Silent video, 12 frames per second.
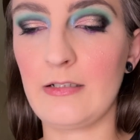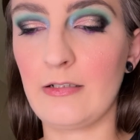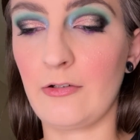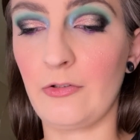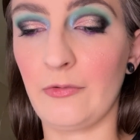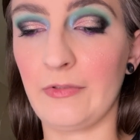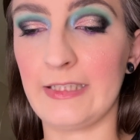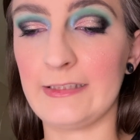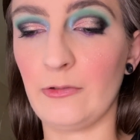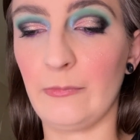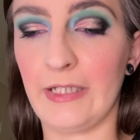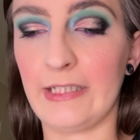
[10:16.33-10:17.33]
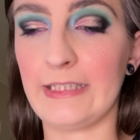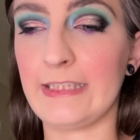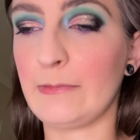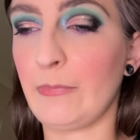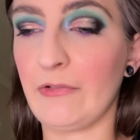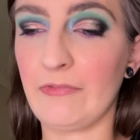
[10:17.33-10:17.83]
I don't know if they still make
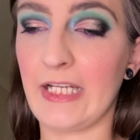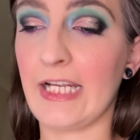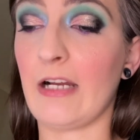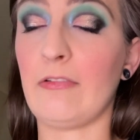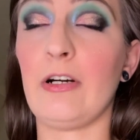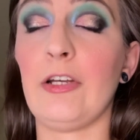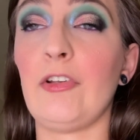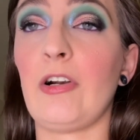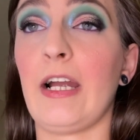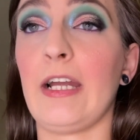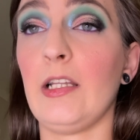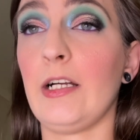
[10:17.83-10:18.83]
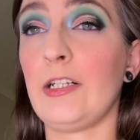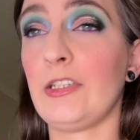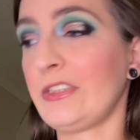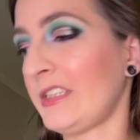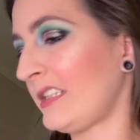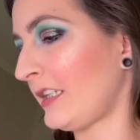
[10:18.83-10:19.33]
these, but if they have other
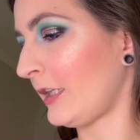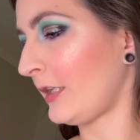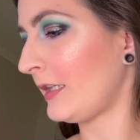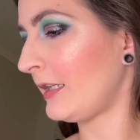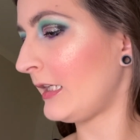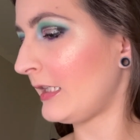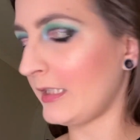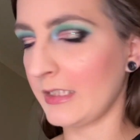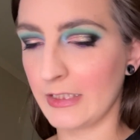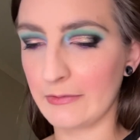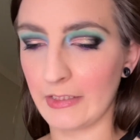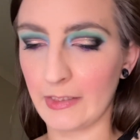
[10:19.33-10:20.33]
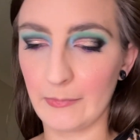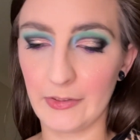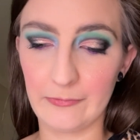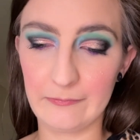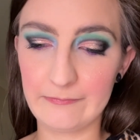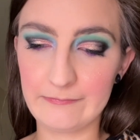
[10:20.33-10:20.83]
highlighters, I
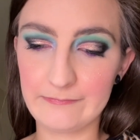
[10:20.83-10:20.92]
recommend them